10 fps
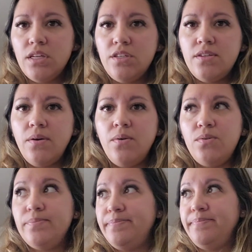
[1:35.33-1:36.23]

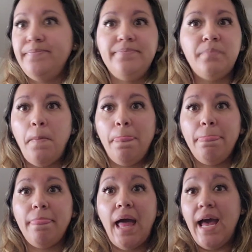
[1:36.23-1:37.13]
So
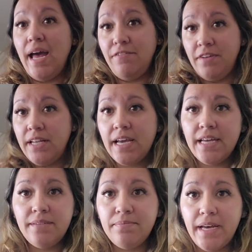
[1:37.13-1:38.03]
I feel
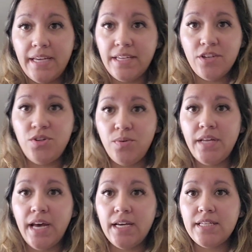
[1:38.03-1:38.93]
like I can do
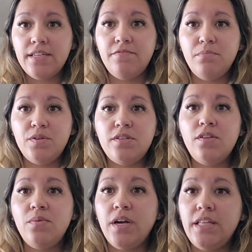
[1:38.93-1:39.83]
that, because most
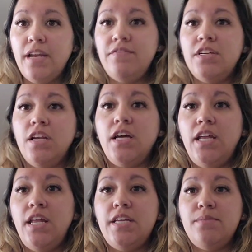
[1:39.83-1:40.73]
of the work that I've done
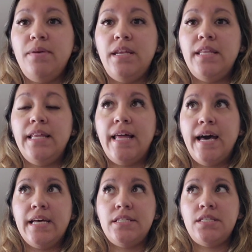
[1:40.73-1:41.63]
on it has been in the
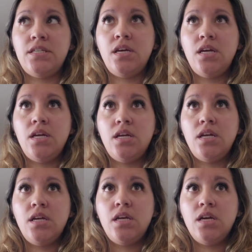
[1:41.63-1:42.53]
last
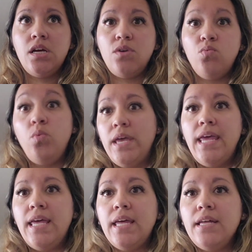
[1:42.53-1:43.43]

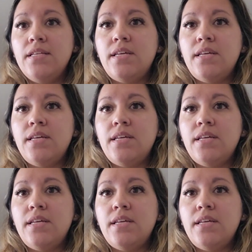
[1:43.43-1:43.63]
week.